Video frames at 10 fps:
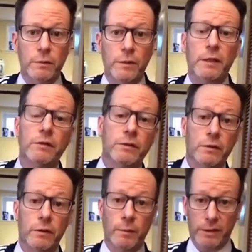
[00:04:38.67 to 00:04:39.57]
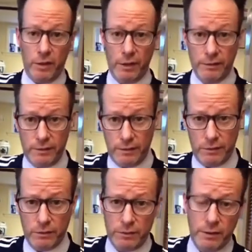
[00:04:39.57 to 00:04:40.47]
and certainly my daughter's
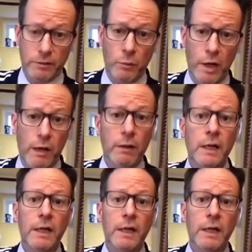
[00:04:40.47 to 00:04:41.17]
teachers as well.